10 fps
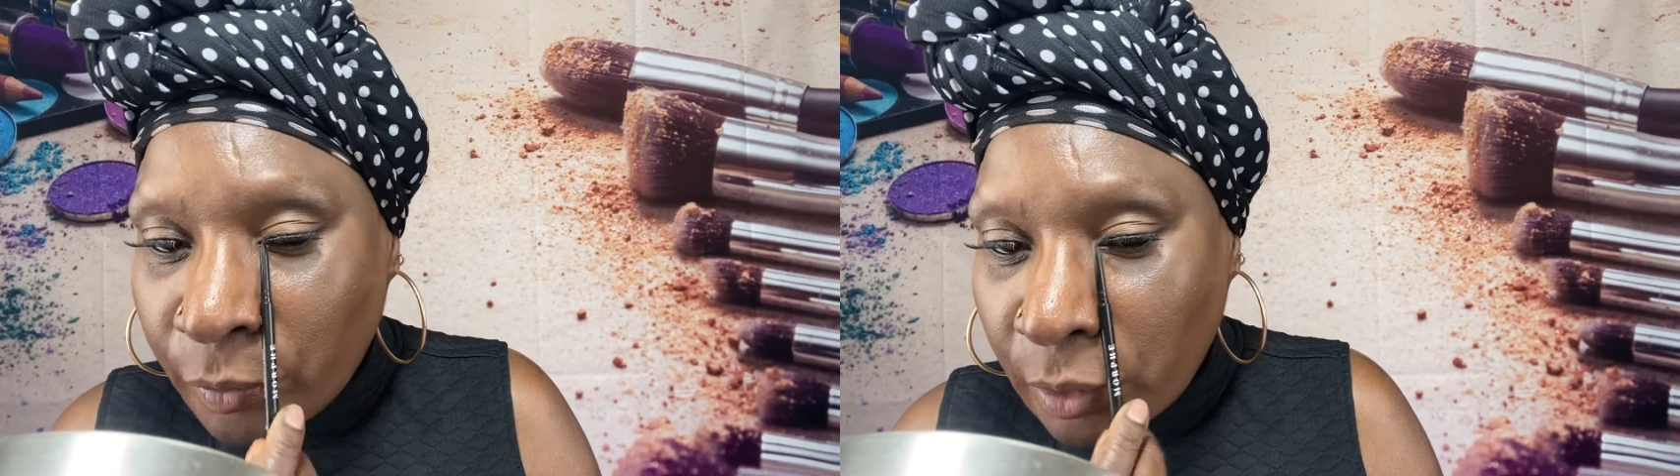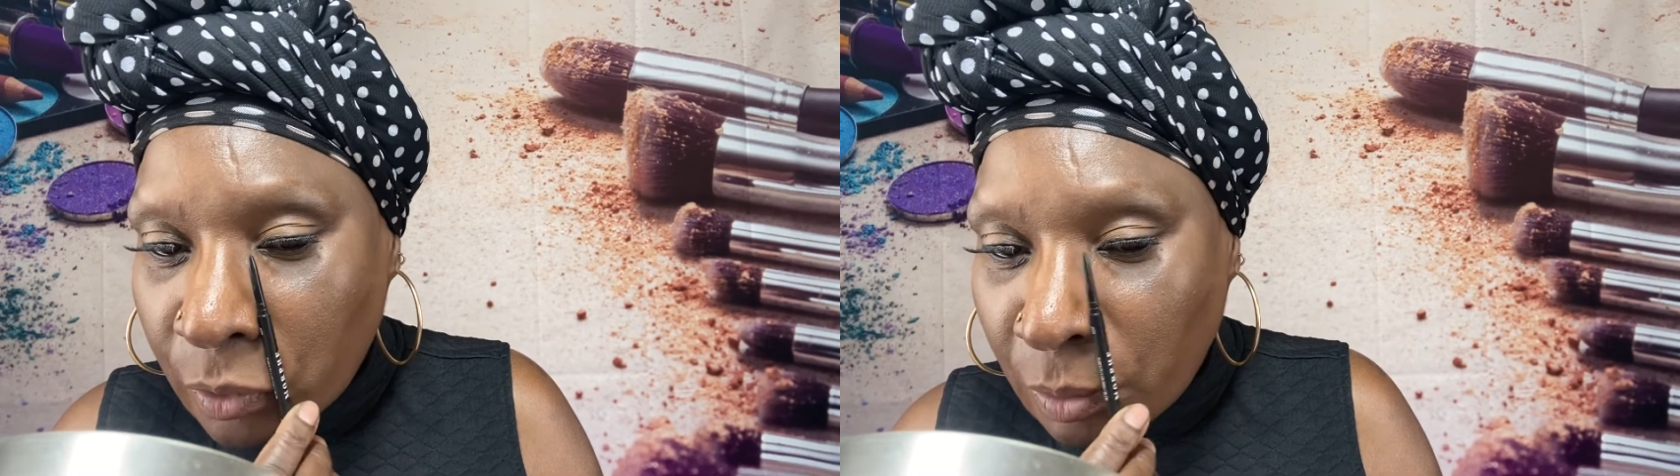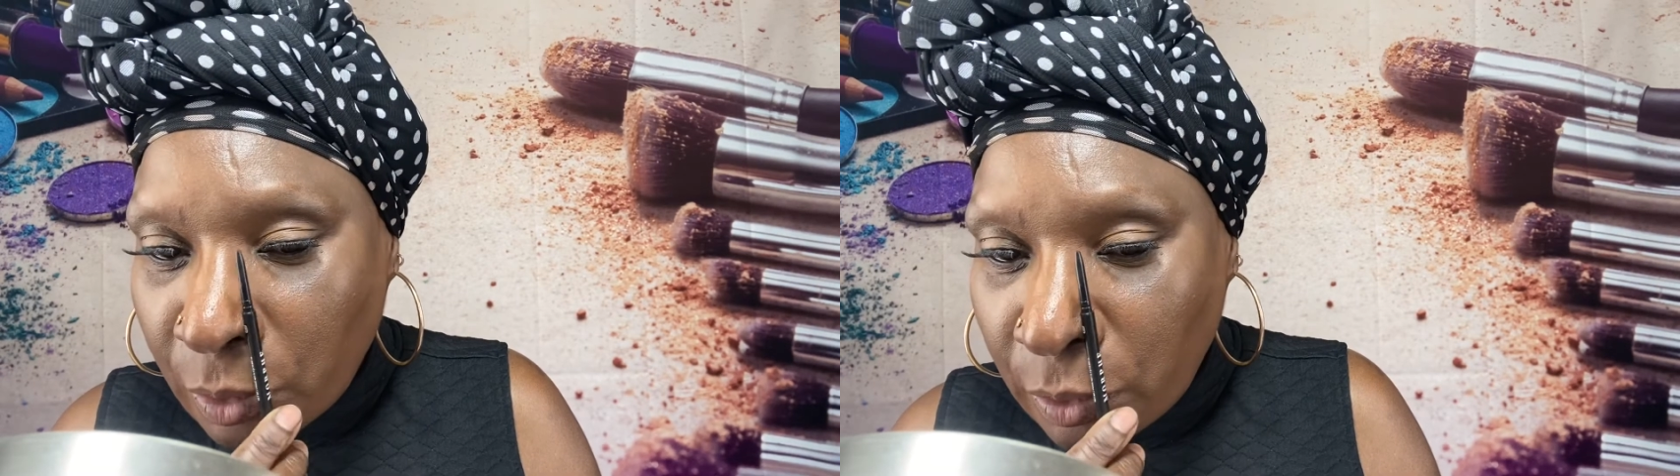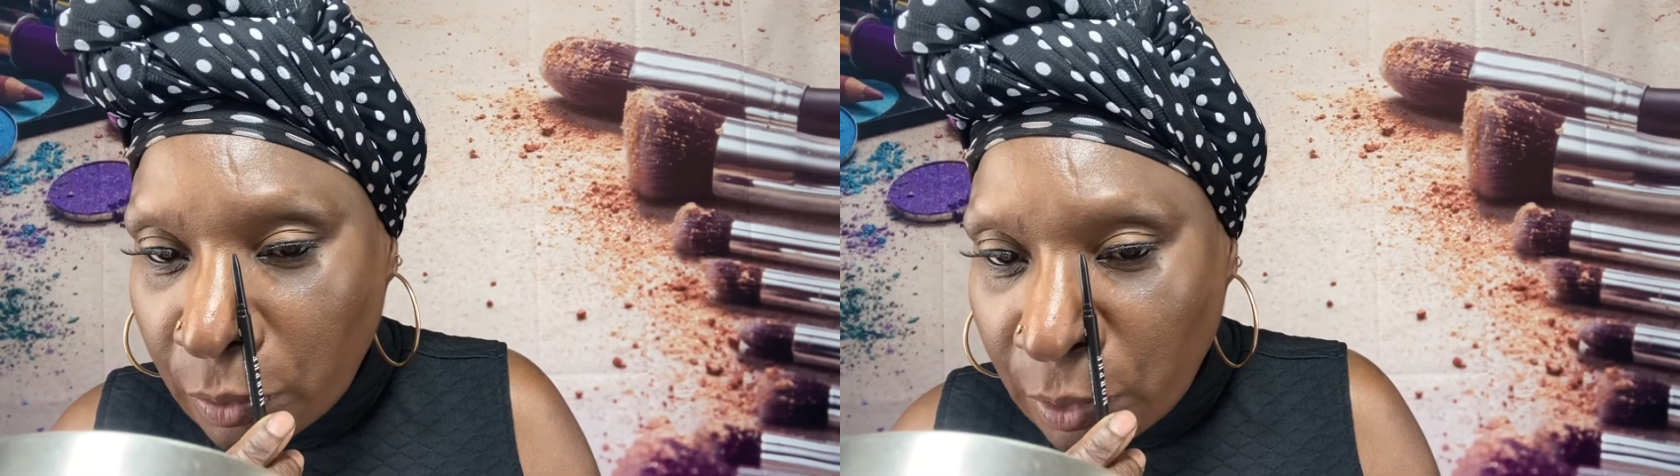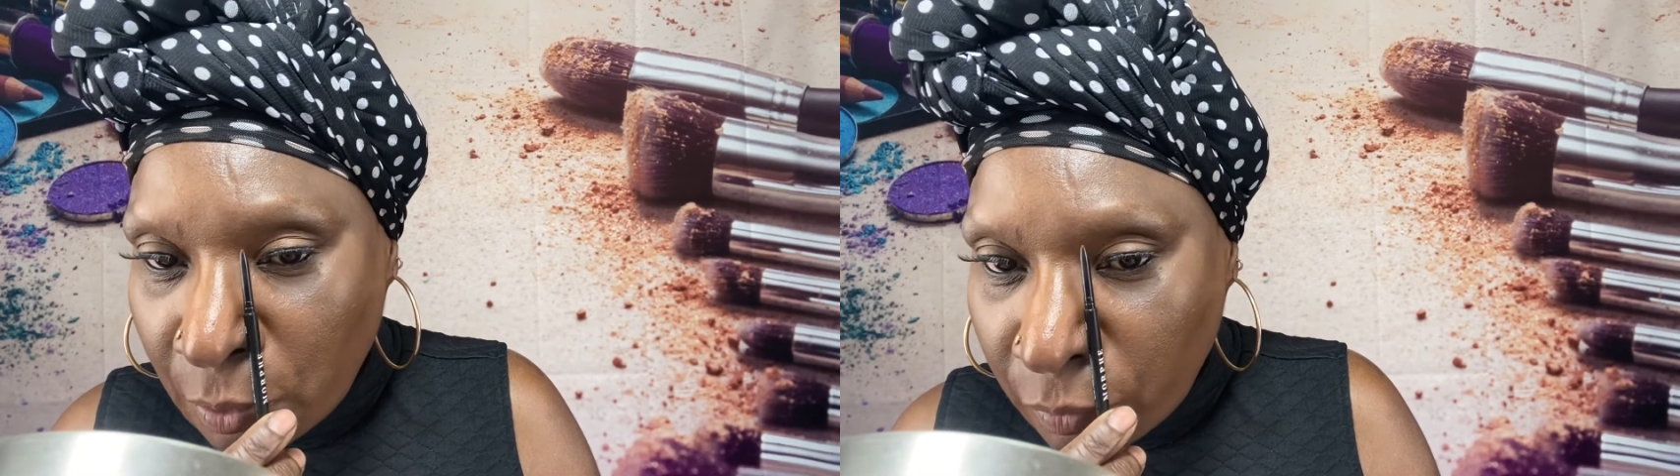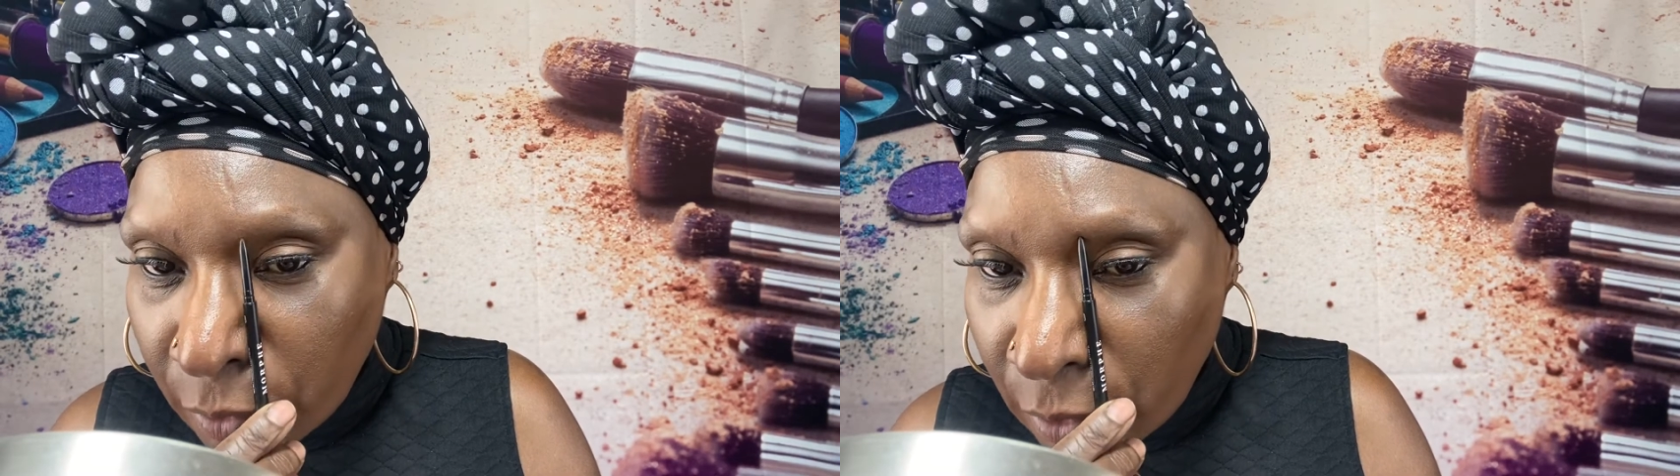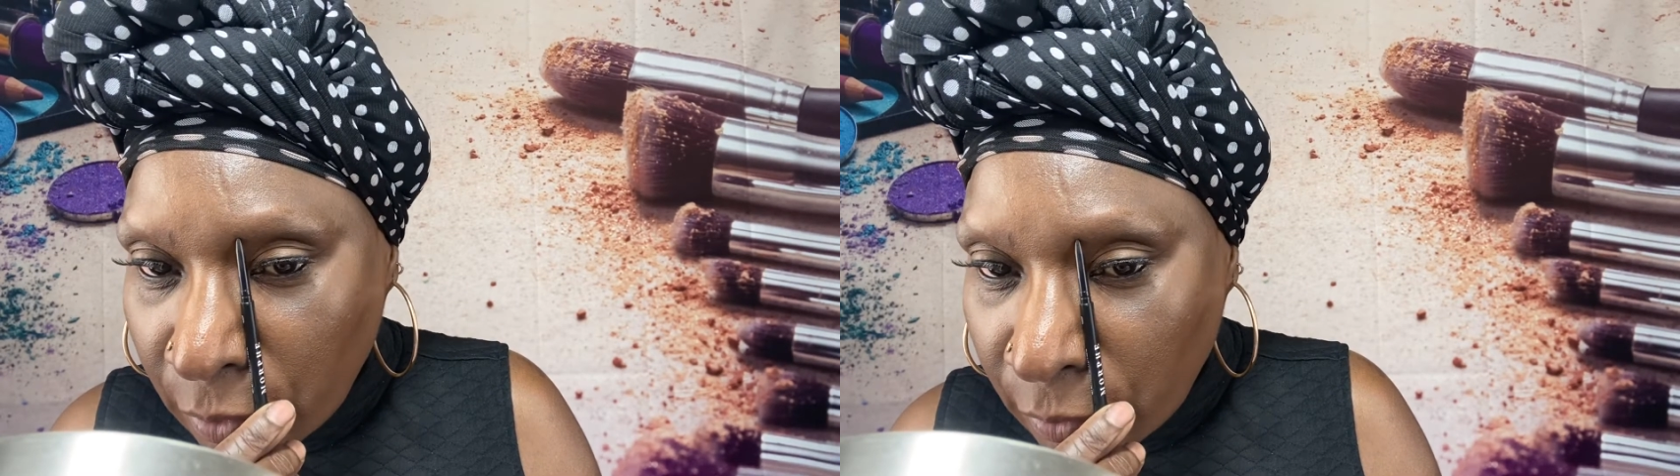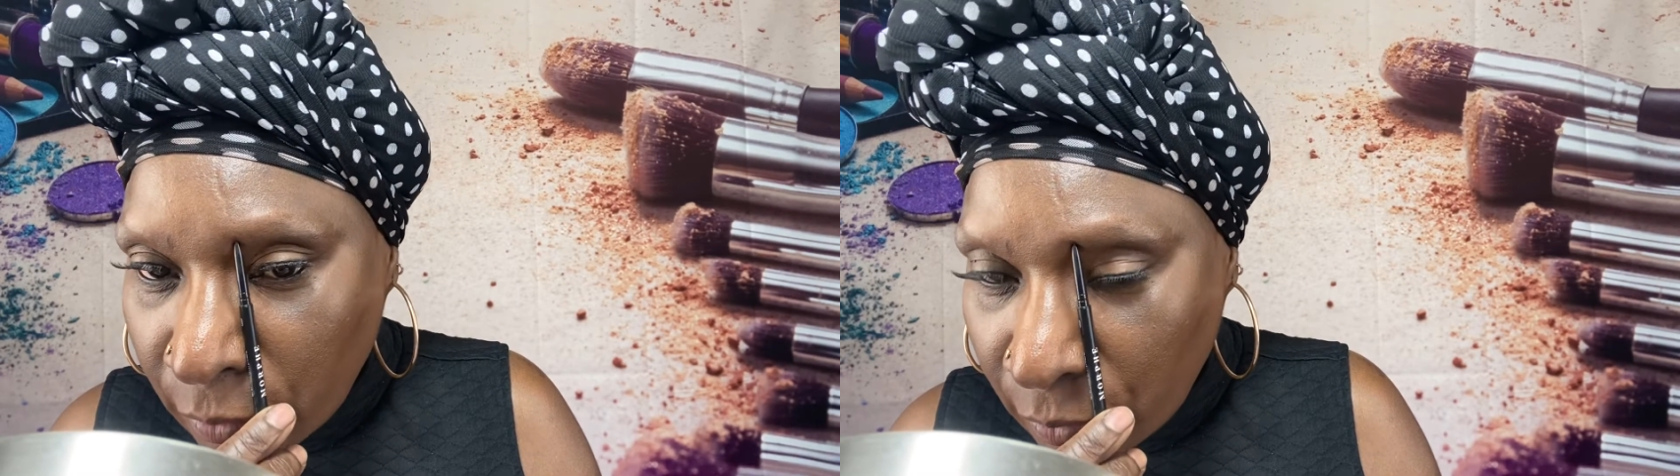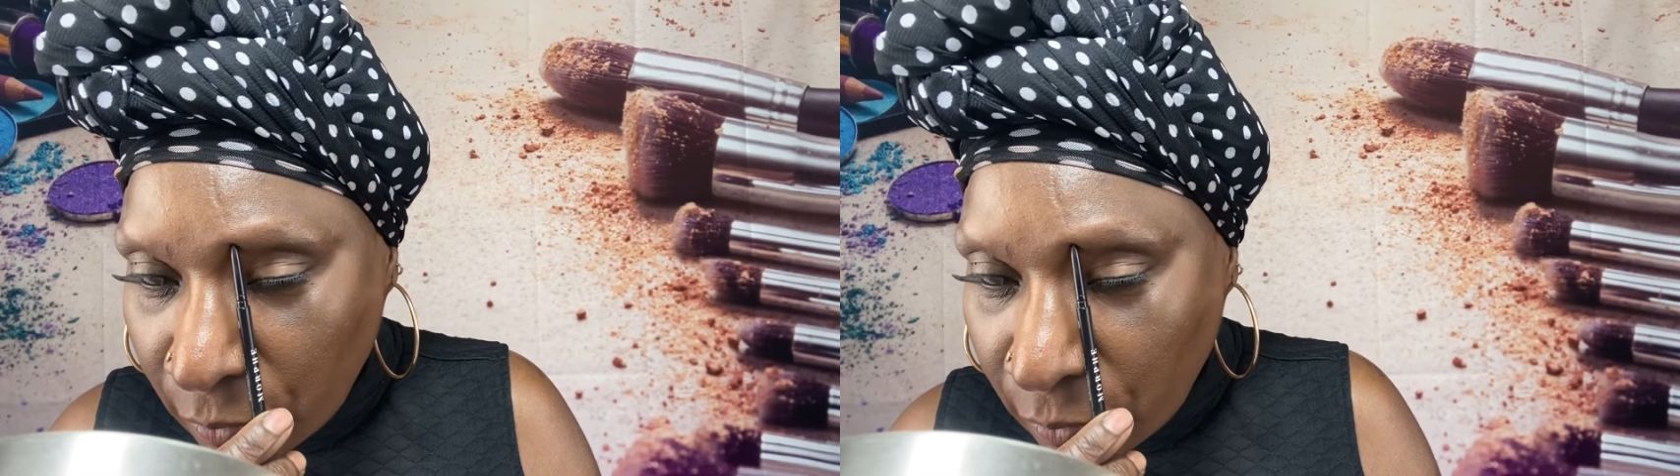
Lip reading: So I'm going to do that over here,